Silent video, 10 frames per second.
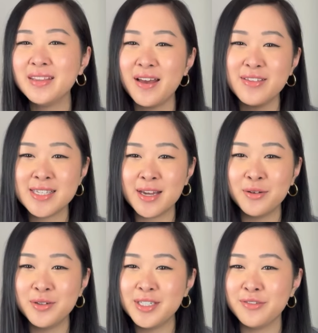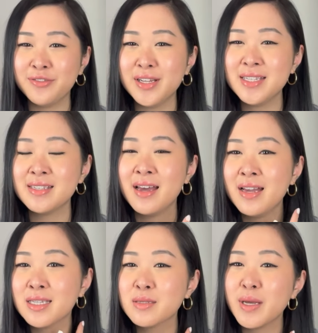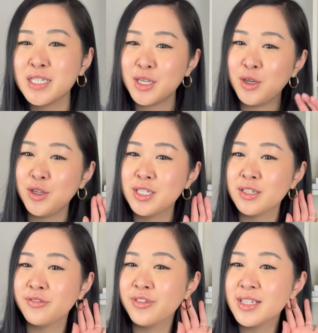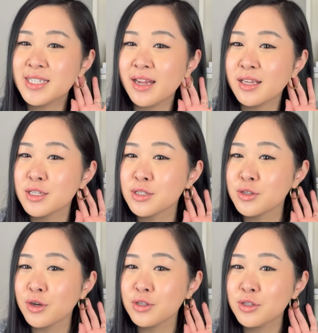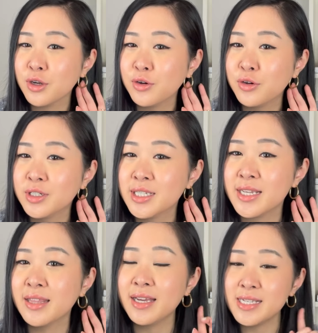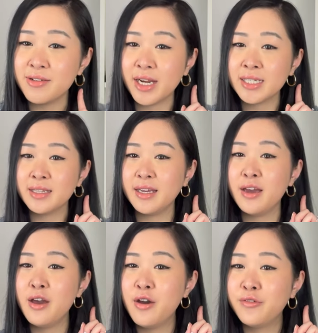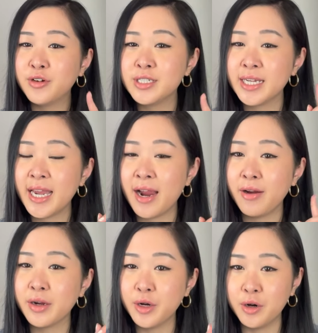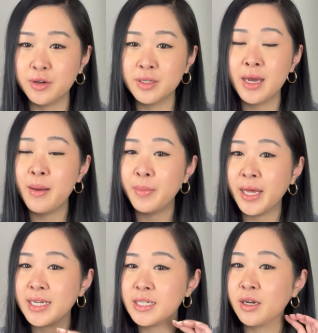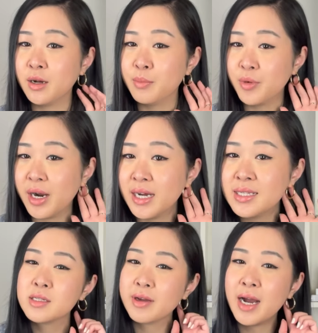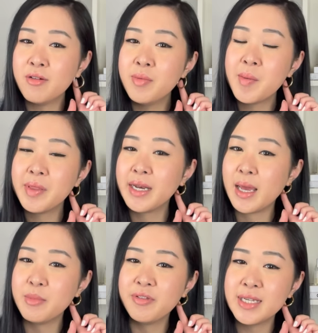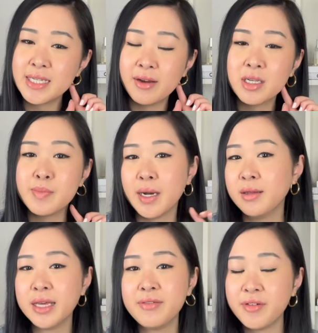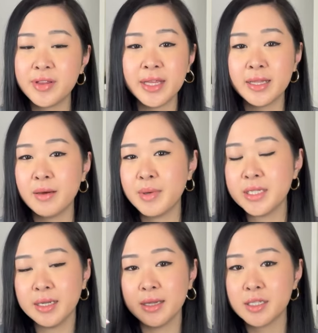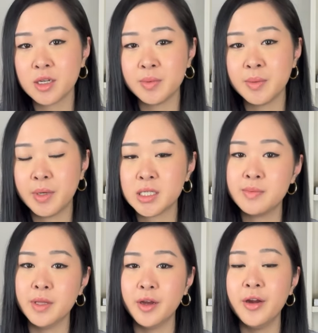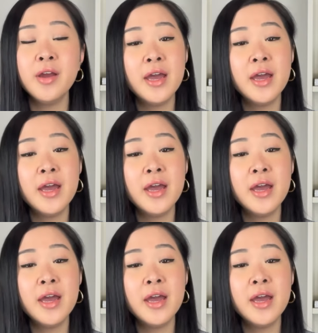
that subtle difference just makes a huge difference, and it's so, so gorgeous. And these are actually 14 karat gold plating on brass. So I can't remember the name of these earrings, but I'll leave everything that I mentioned in the description box below.